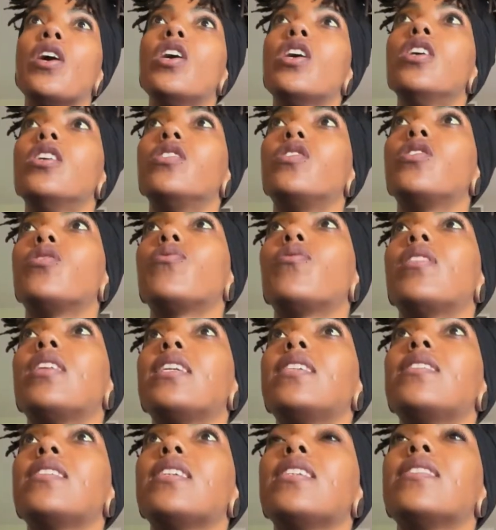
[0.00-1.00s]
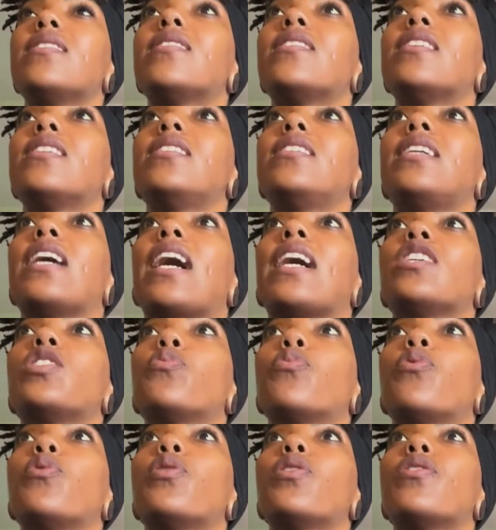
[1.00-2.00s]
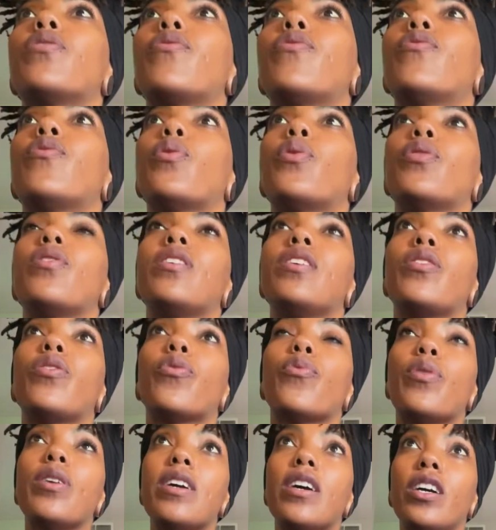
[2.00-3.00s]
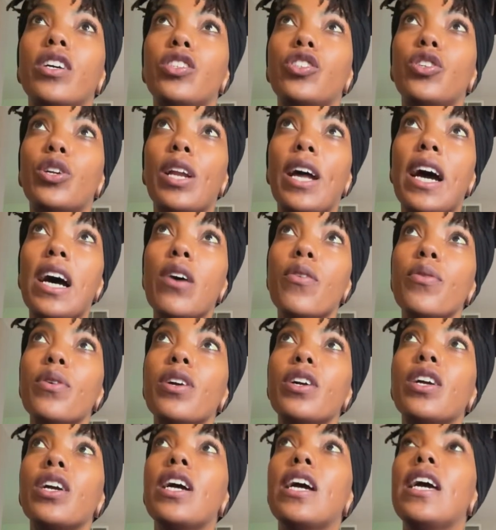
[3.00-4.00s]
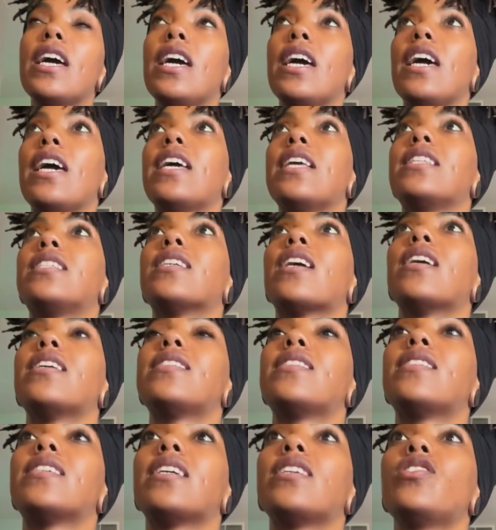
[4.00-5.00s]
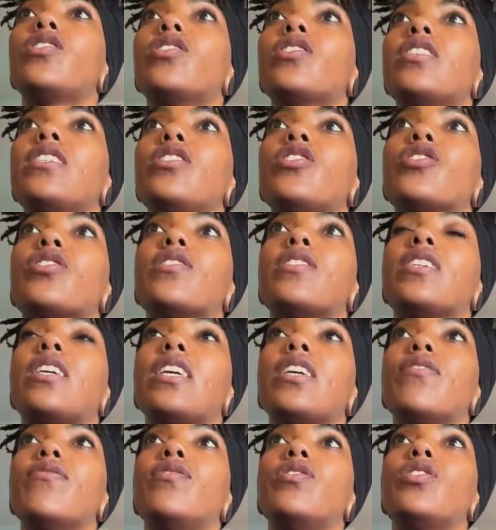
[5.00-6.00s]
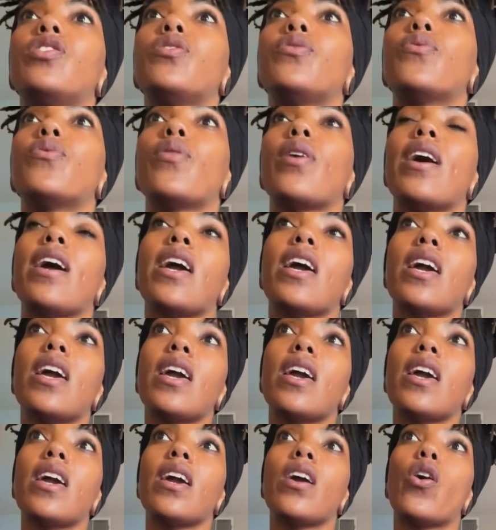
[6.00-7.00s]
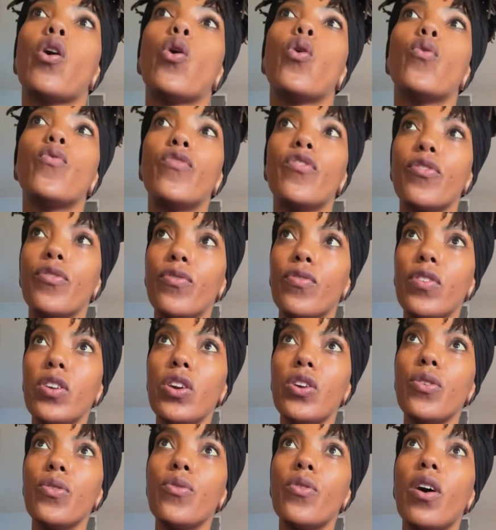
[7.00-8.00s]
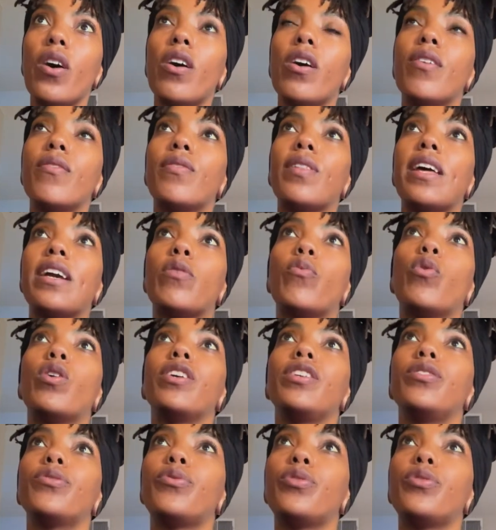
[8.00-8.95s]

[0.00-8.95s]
So this is the dashboard for the 300-hour. It essentially just gives you a overview of like what you'll